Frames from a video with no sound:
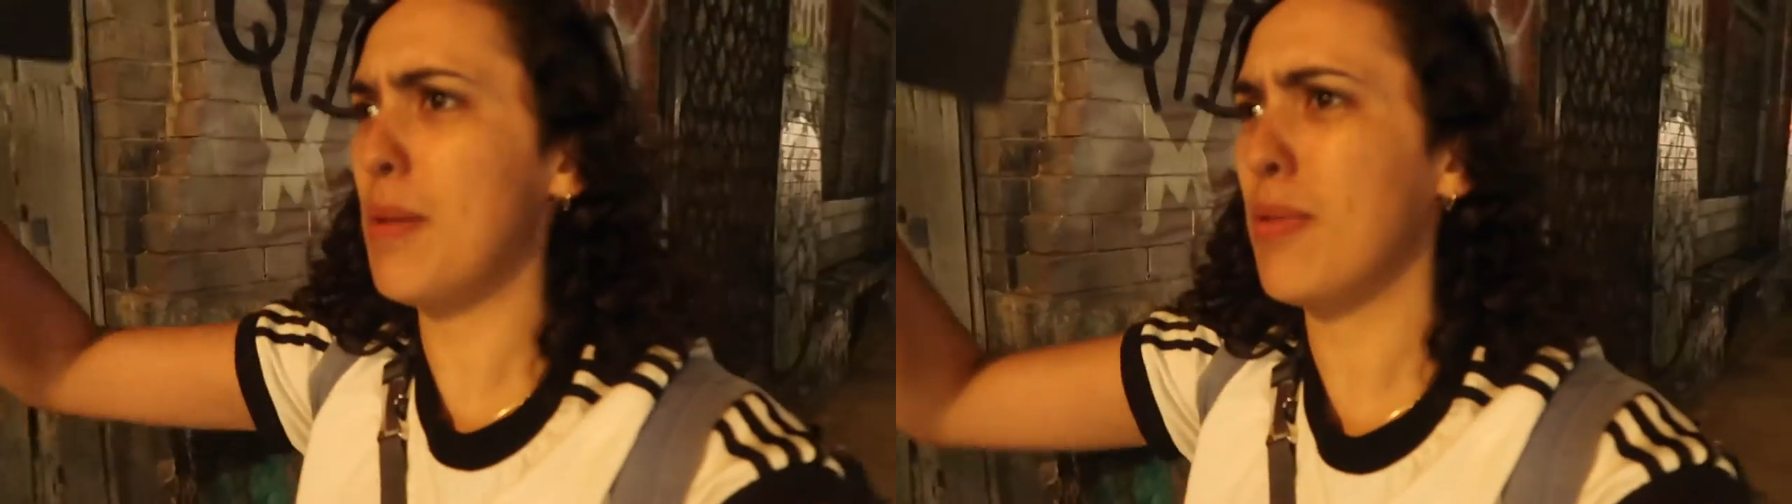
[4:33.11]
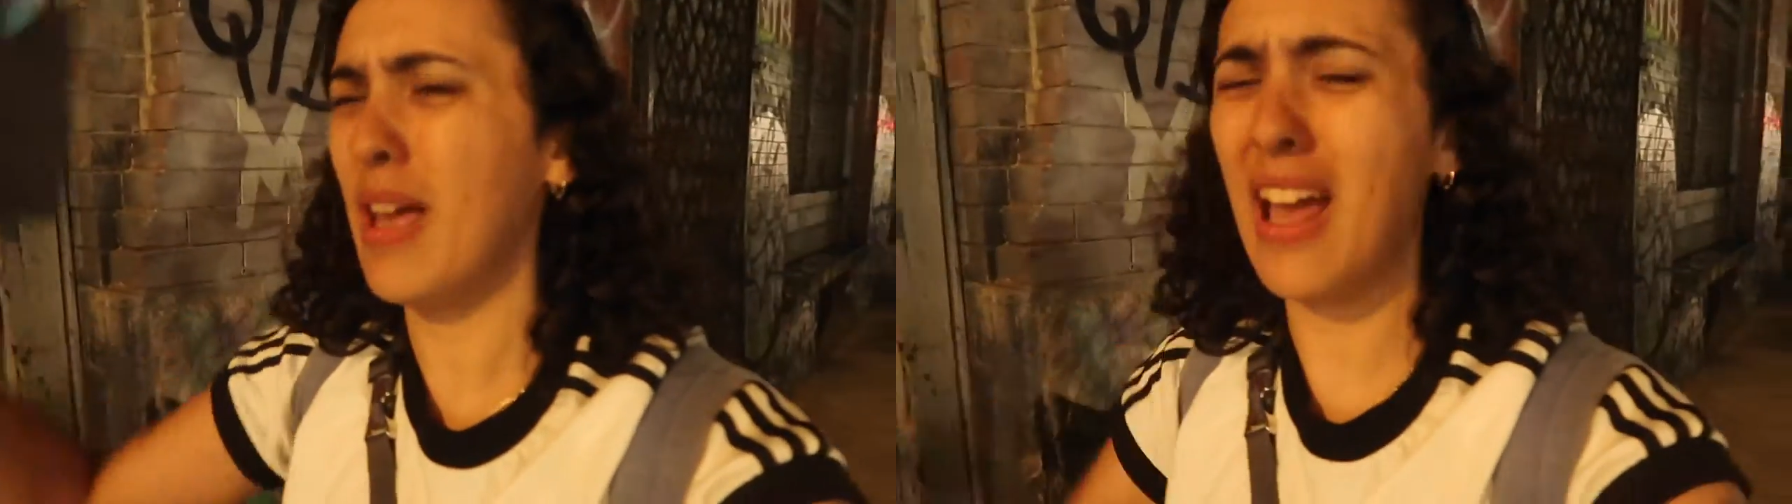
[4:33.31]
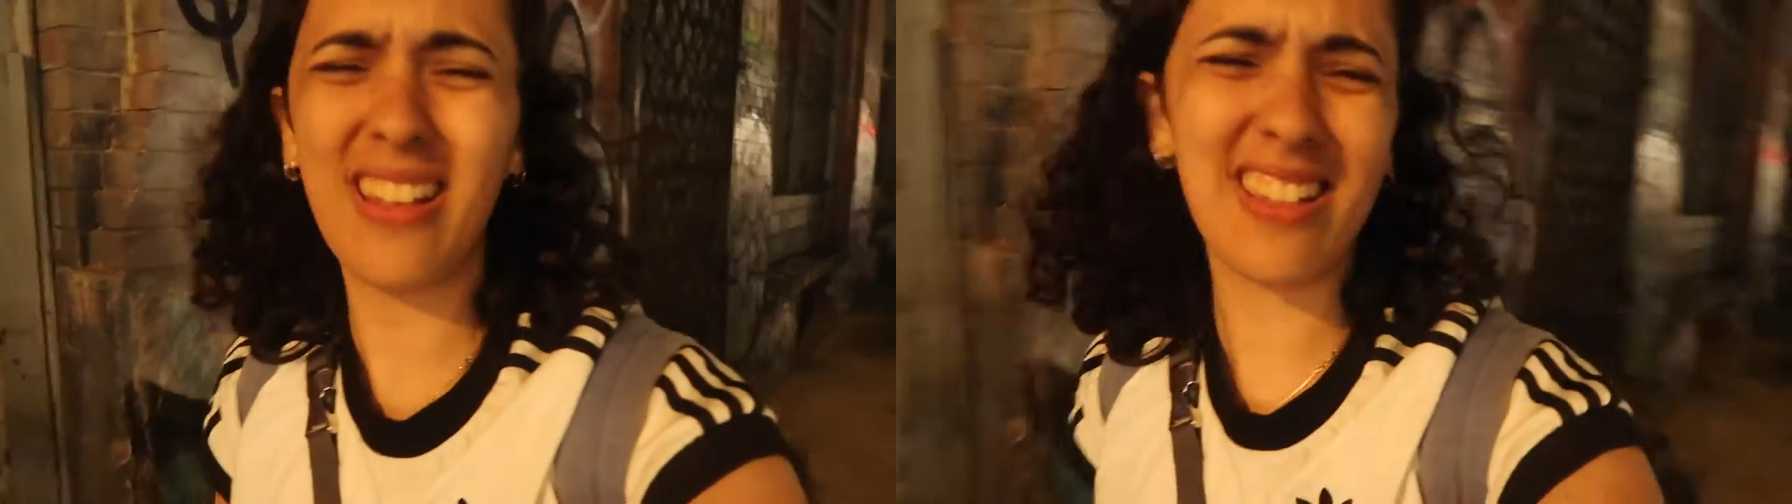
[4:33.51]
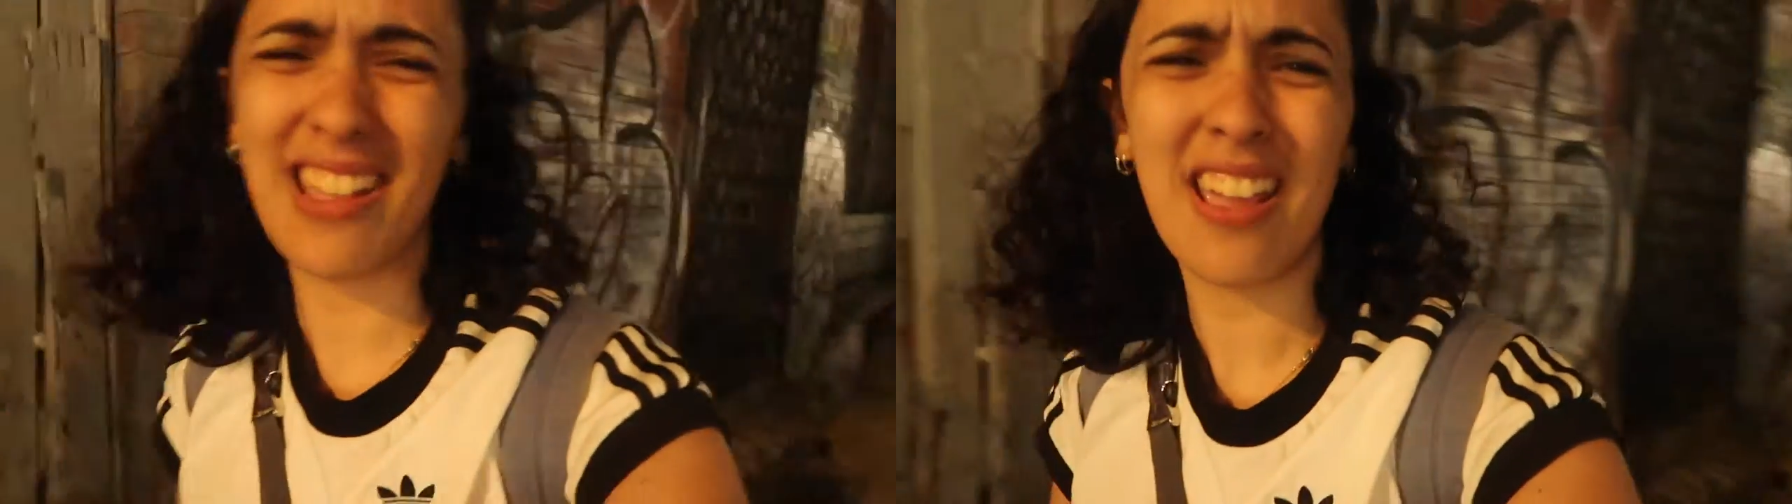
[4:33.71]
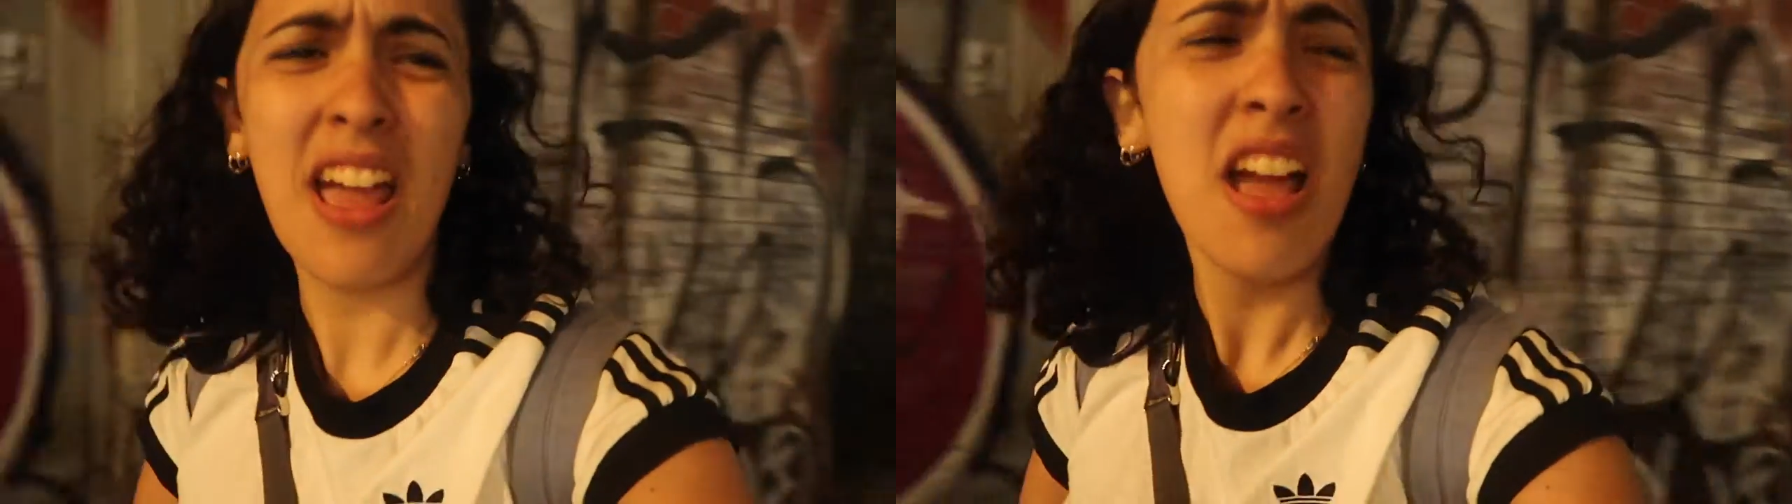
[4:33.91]
blah blah
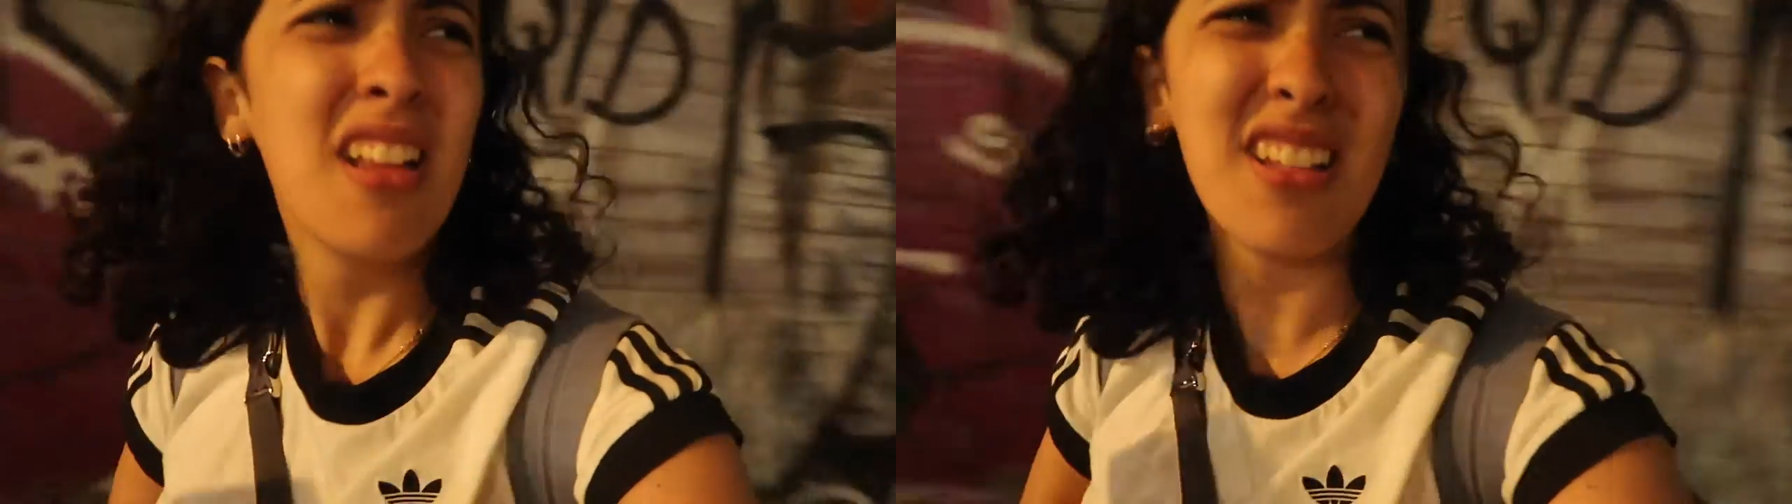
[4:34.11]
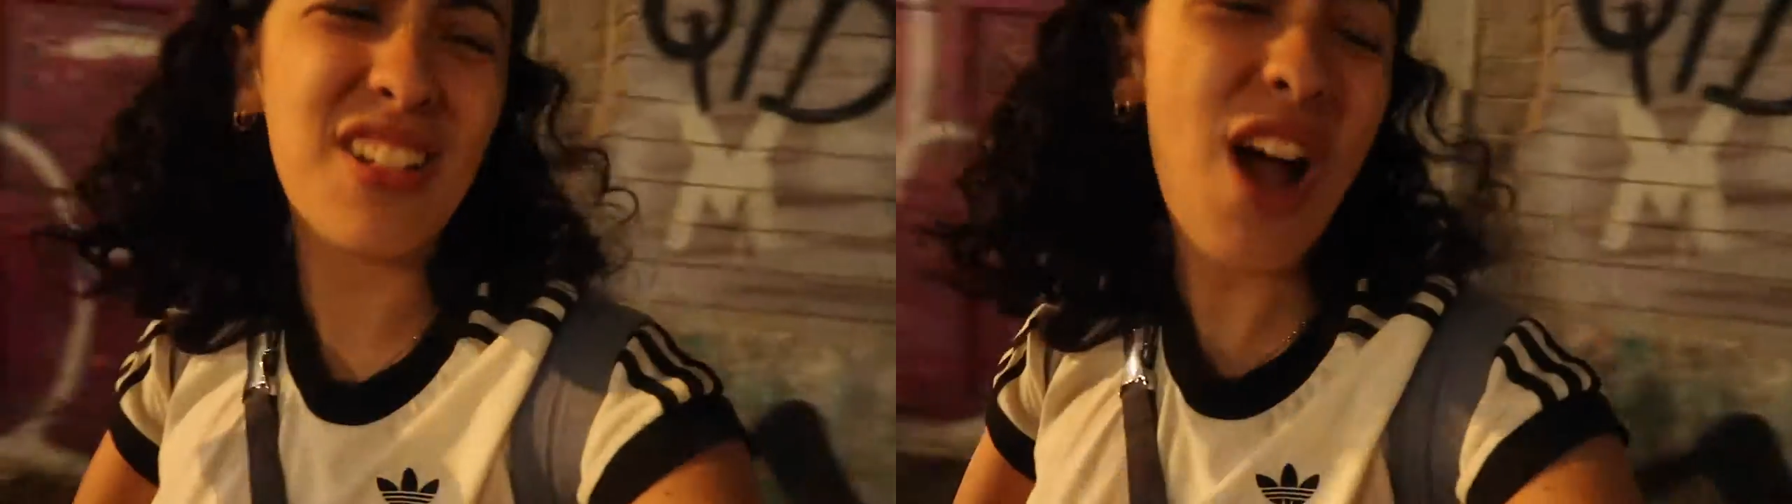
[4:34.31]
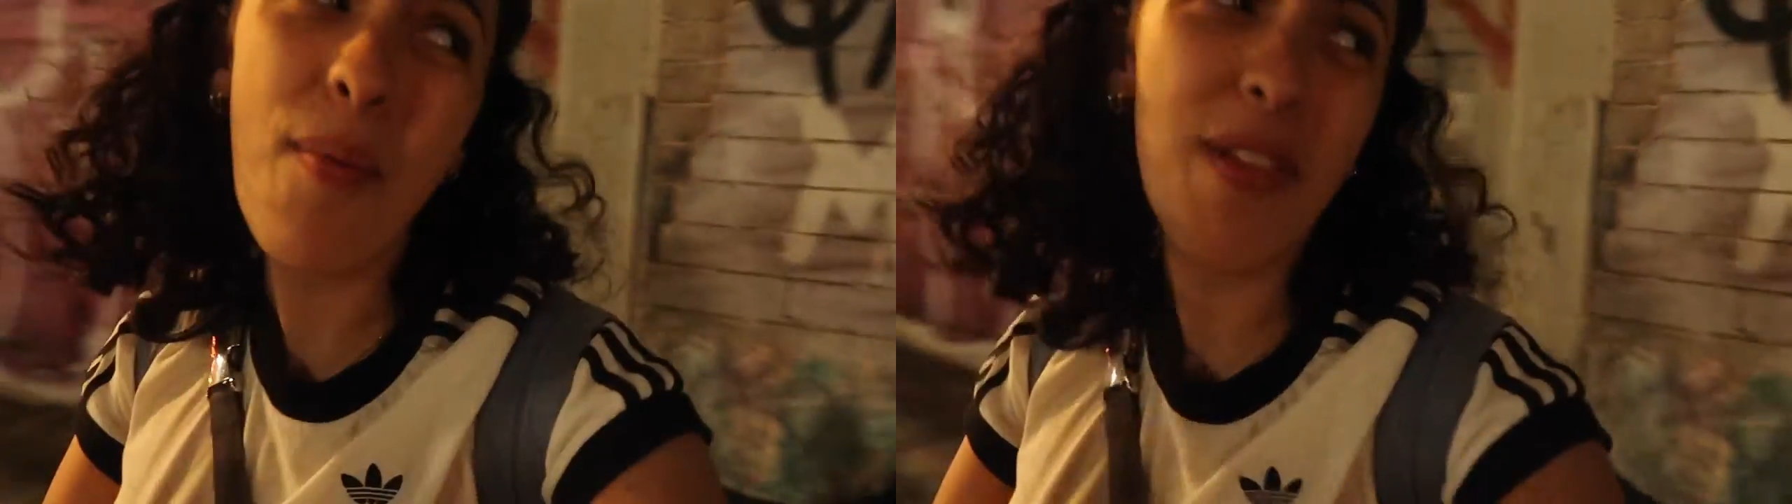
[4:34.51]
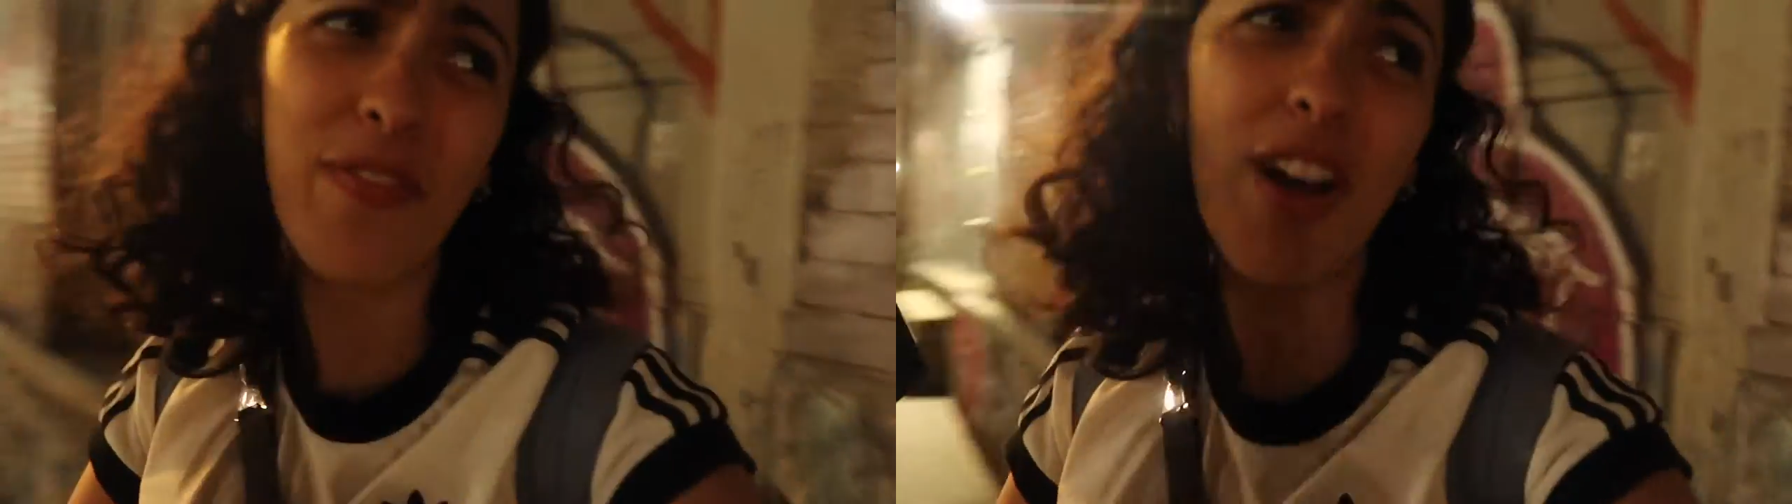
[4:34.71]
blah, let's calm the